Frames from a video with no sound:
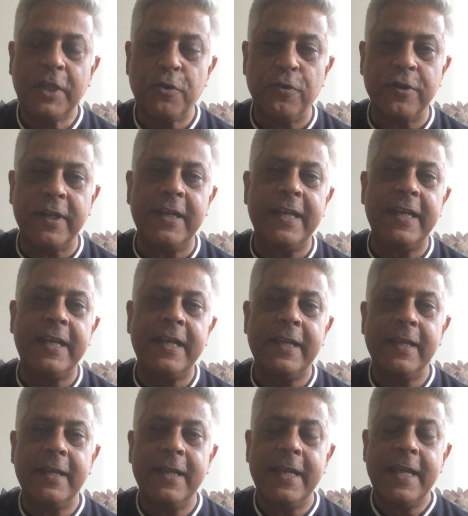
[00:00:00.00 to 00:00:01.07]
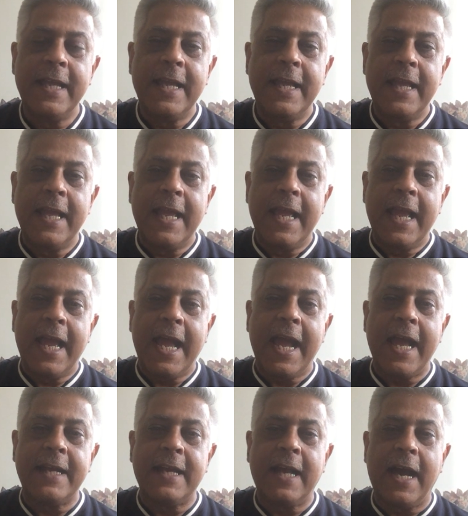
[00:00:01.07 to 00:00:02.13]
Kundalini.
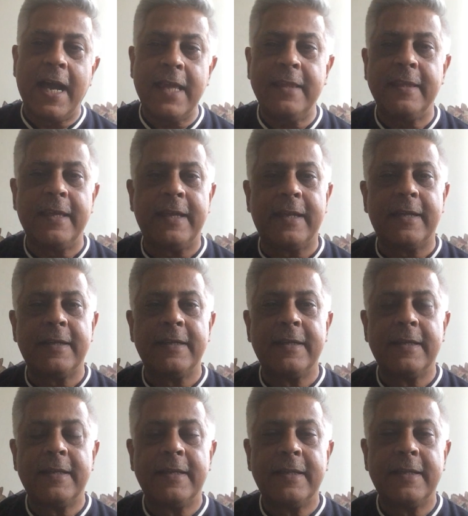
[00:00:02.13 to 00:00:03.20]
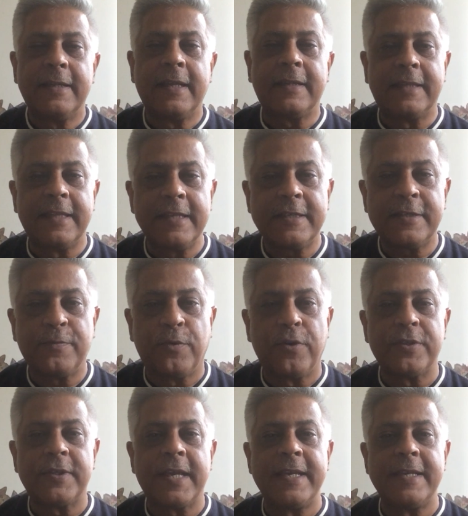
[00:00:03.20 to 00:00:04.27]
And I think that this
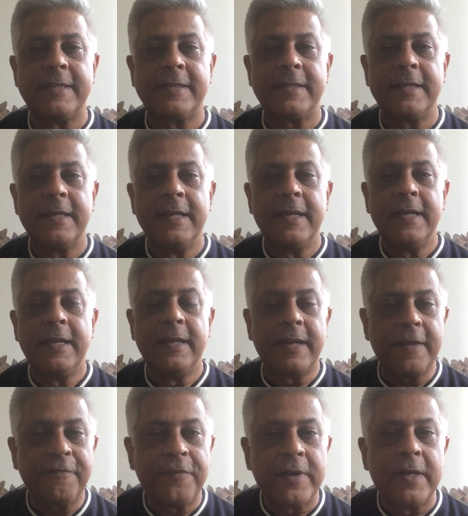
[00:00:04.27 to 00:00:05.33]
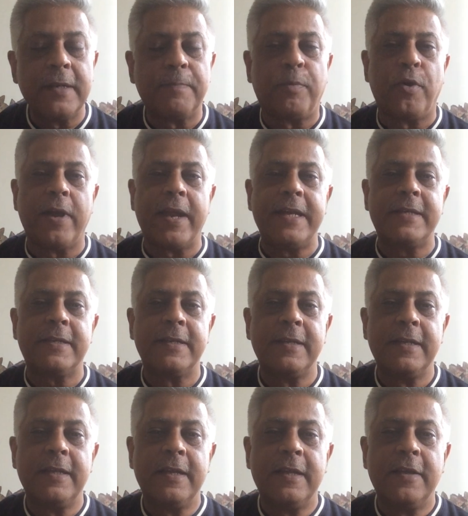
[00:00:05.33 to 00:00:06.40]
was his referral point
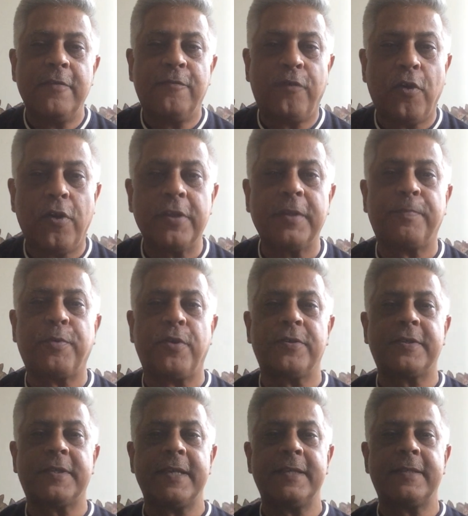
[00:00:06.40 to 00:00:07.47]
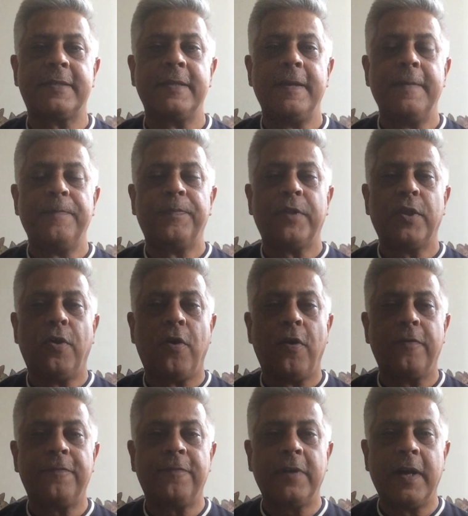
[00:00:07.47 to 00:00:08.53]
for the process
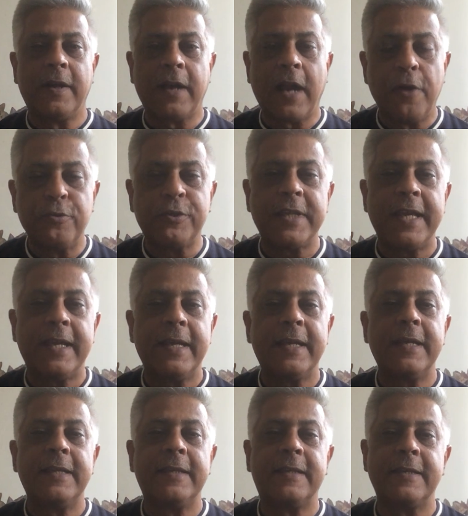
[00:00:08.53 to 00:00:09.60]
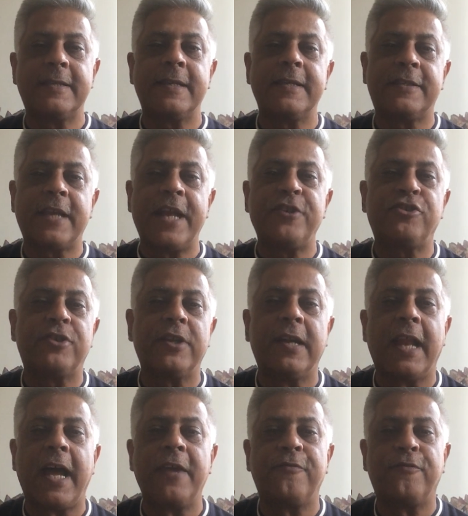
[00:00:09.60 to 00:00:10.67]
of arousing this essential
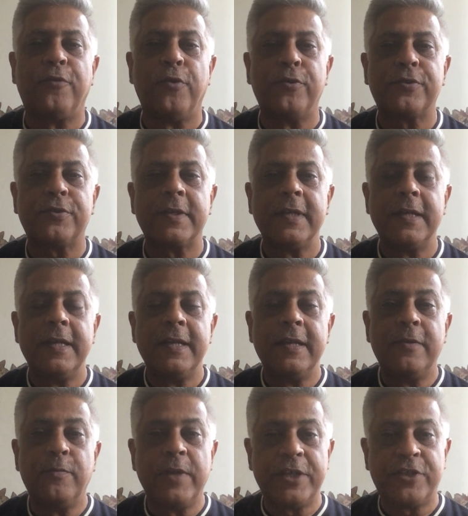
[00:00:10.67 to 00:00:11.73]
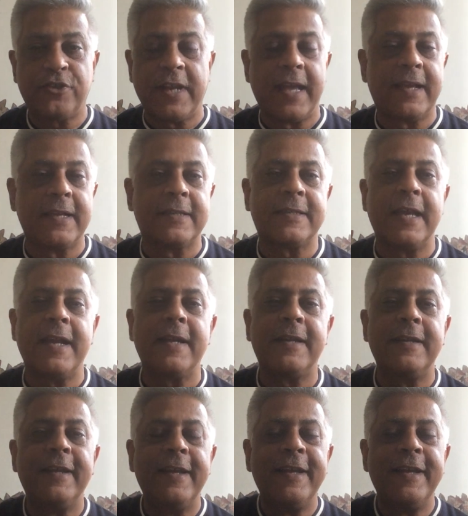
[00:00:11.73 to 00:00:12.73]
life force, which, like I said,